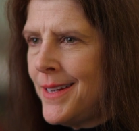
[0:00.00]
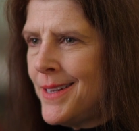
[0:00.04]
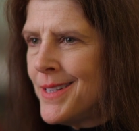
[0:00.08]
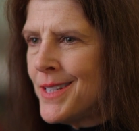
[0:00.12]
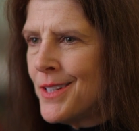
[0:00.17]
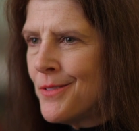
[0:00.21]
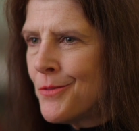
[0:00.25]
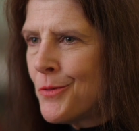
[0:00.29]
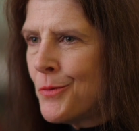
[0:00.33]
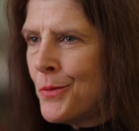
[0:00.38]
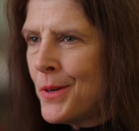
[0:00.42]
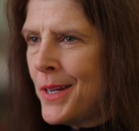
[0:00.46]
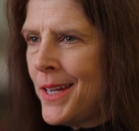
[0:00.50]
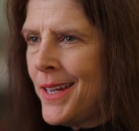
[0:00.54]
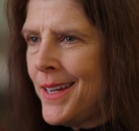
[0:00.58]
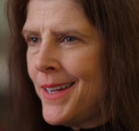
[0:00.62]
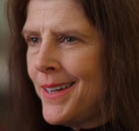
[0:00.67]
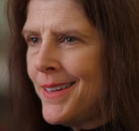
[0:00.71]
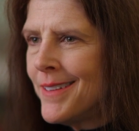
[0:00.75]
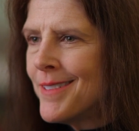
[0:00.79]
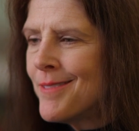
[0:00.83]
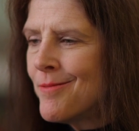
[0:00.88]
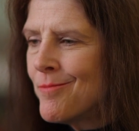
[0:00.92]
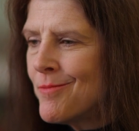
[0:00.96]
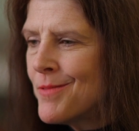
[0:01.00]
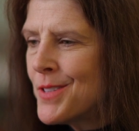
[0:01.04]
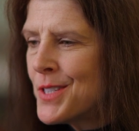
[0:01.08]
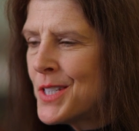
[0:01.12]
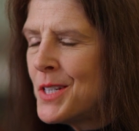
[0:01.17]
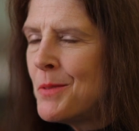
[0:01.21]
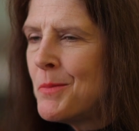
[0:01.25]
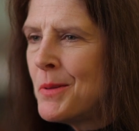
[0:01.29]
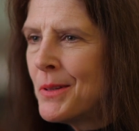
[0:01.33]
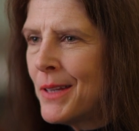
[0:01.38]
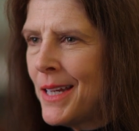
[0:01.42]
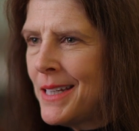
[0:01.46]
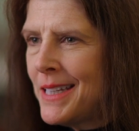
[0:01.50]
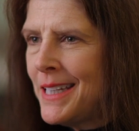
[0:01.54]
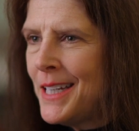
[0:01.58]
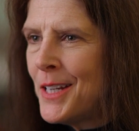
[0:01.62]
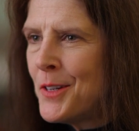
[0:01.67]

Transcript: is if we stimulate